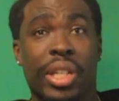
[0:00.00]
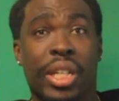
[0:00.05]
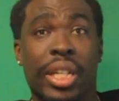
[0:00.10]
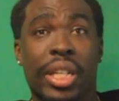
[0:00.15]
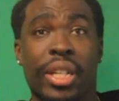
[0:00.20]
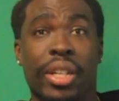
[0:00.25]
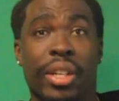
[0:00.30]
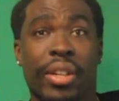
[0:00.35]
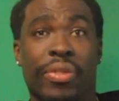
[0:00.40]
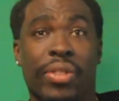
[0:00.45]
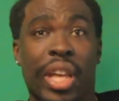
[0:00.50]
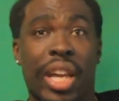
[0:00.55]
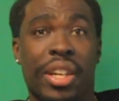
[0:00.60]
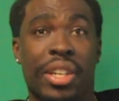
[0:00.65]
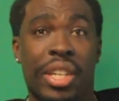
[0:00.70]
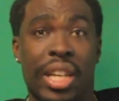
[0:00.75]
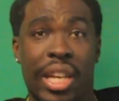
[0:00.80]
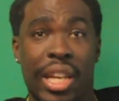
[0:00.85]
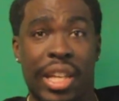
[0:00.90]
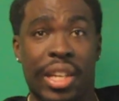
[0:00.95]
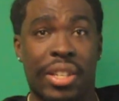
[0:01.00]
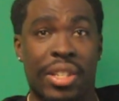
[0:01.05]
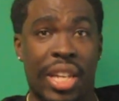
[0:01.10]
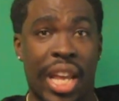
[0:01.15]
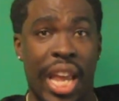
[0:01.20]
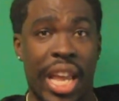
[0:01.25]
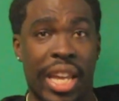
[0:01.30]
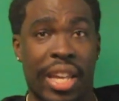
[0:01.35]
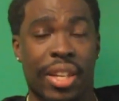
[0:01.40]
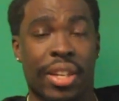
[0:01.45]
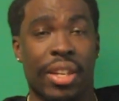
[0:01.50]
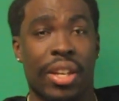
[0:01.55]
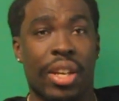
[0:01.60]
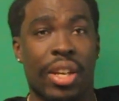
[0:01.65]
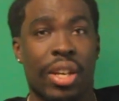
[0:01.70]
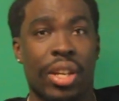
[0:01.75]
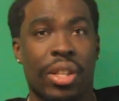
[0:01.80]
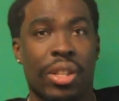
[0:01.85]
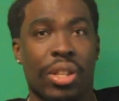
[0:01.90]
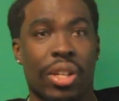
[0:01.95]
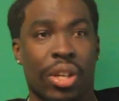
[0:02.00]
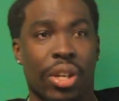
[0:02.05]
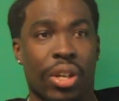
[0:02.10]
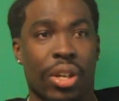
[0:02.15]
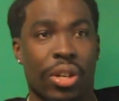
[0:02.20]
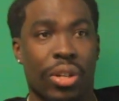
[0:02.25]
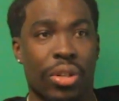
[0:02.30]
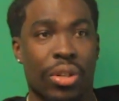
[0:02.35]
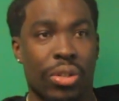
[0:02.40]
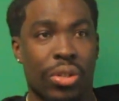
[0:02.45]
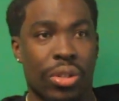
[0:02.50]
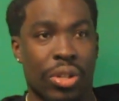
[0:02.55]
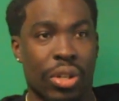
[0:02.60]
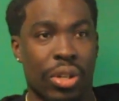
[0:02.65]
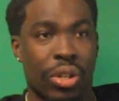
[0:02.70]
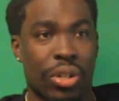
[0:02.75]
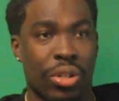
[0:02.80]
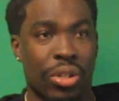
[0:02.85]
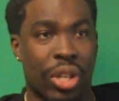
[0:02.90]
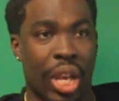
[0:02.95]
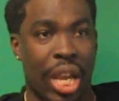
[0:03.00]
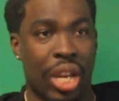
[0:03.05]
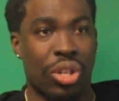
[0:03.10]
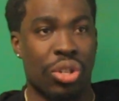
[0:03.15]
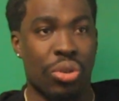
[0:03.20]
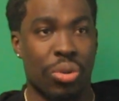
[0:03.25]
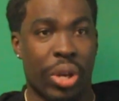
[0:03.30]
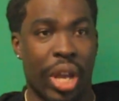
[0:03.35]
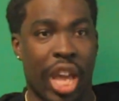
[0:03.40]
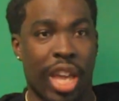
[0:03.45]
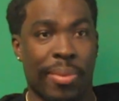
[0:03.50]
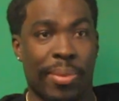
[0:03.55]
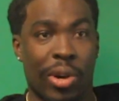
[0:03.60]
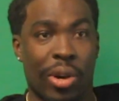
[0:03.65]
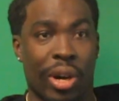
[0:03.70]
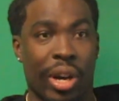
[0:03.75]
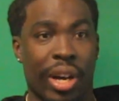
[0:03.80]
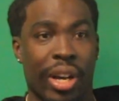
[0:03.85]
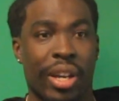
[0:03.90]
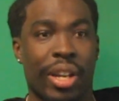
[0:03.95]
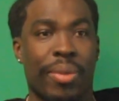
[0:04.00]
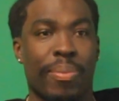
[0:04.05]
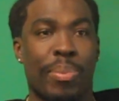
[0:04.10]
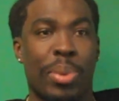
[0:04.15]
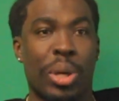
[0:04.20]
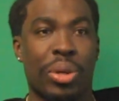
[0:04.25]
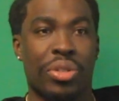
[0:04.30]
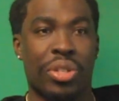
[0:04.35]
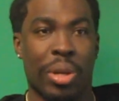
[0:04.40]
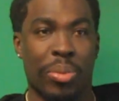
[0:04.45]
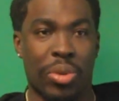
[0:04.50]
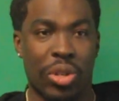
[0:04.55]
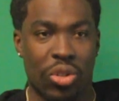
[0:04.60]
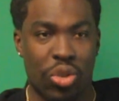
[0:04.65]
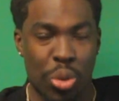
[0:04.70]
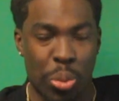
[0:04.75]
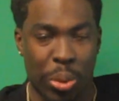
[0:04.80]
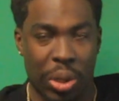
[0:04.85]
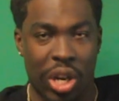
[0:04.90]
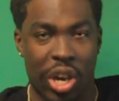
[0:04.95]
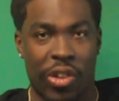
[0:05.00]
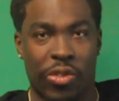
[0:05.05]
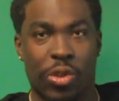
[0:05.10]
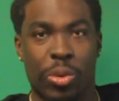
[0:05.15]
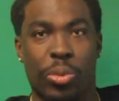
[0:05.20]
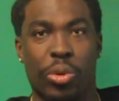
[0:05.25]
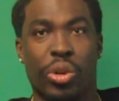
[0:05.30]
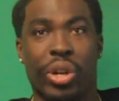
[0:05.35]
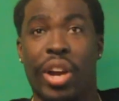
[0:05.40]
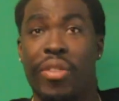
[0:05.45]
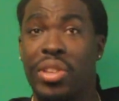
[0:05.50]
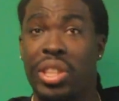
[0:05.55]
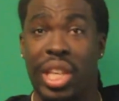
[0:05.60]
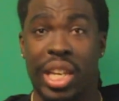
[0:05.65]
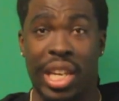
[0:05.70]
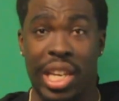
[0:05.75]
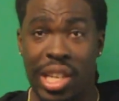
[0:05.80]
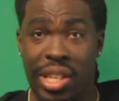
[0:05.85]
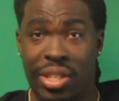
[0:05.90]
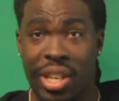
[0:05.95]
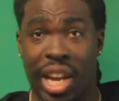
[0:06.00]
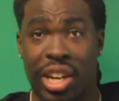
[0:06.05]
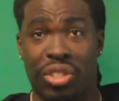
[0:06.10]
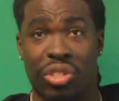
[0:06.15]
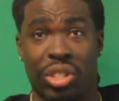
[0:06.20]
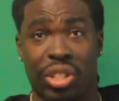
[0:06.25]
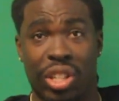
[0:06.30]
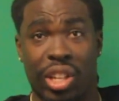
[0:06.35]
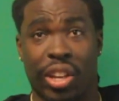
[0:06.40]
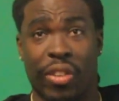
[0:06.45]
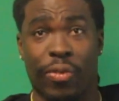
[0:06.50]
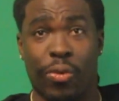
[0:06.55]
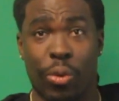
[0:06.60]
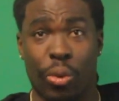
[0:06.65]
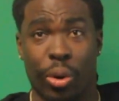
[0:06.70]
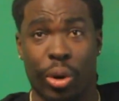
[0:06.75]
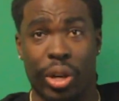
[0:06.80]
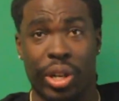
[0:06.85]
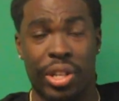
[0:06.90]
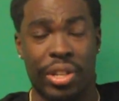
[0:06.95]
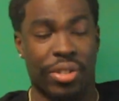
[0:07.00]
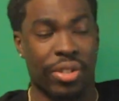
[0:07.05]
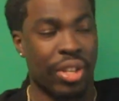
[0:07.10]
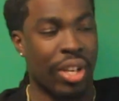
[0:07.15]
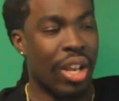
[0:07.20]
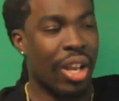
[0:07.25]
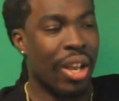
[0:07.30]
good if they did take the skate shoe game on and built something super comfortable and everything he's actually looking for in his,